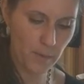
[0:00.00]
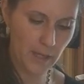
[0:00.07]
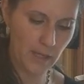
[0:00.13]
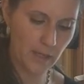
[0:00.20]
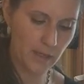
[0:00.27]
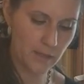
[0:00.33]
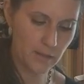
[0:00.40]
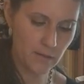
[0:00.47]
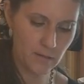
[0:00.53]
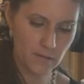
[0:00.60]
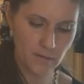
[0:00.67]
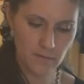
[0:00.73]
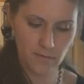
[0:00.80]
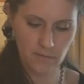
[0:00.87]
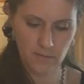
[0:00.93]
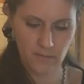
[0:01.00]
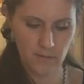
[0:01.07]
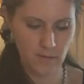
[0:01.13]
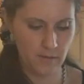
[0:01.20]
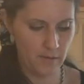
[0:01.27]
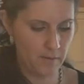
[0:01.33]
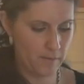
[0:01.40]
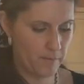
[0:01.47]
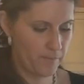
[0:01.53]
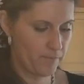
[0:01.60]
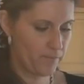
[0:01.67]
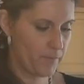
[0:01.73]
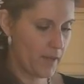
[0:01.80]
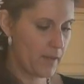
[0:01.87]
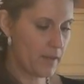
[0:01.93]
pan
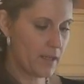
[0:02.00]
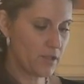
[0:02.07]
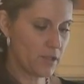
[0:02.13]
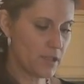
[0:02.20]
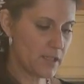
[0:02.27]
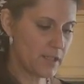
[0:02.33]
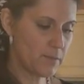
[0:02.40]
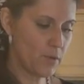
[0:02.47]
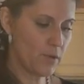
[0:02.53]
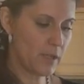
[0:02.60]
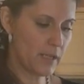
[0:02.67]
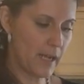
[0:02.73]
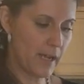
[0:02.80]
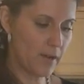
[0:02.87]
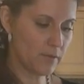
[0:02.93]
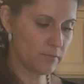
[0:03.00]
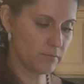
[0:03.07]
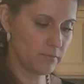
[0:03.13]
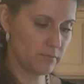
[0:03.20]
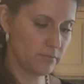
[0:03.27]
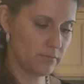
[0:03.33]
and then just smooth it out